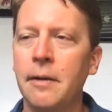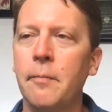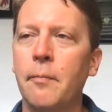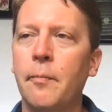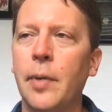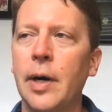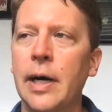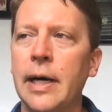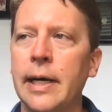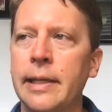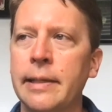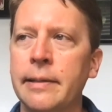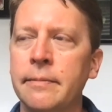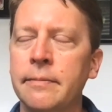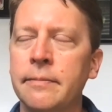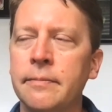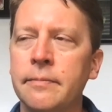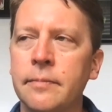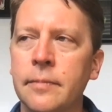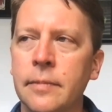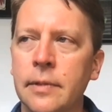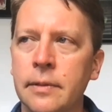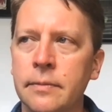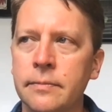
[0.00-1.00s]
But
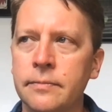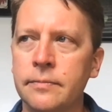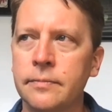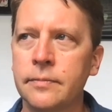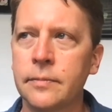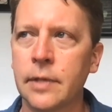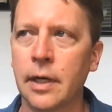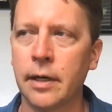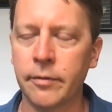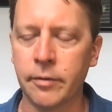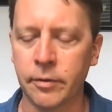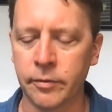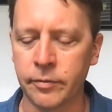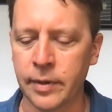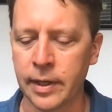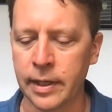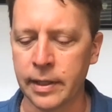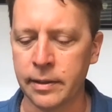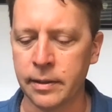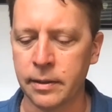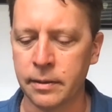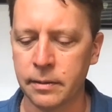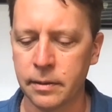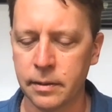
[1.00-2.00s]
other
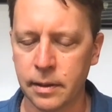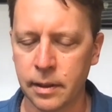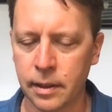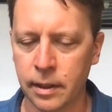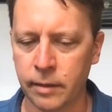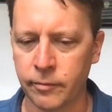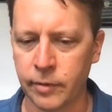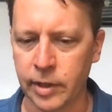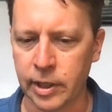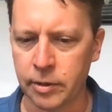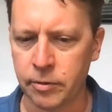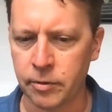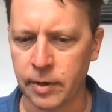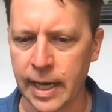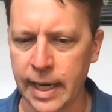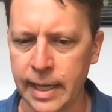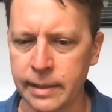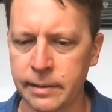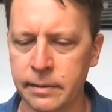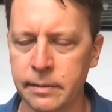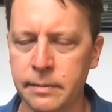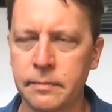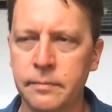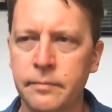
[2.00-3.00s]
than I
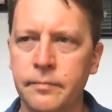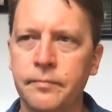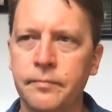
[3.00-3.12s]
regret